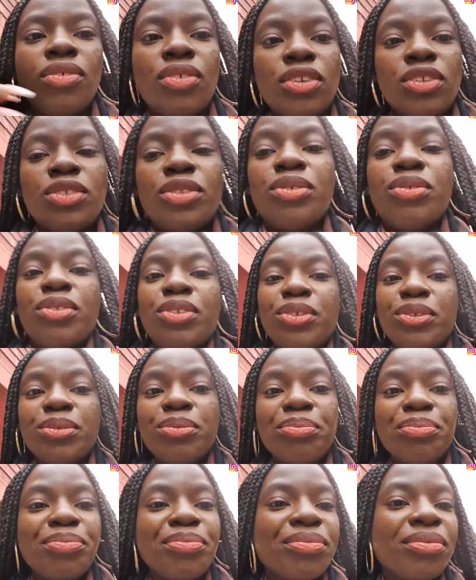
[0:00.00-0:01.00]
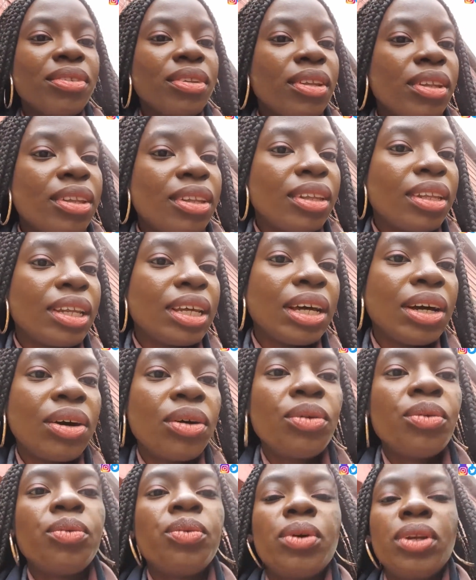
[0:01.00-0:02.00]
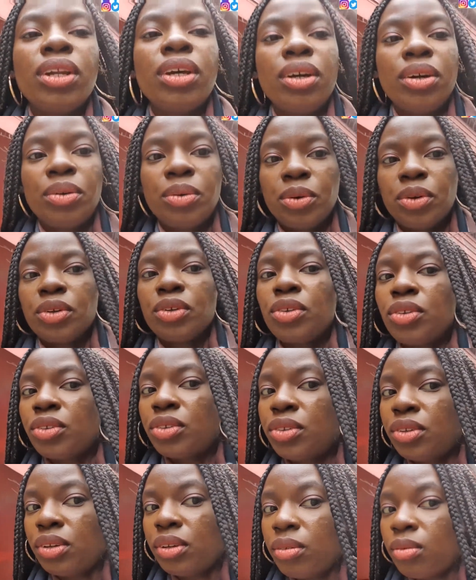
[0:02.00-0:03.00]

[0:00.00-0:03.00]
First of all, when I was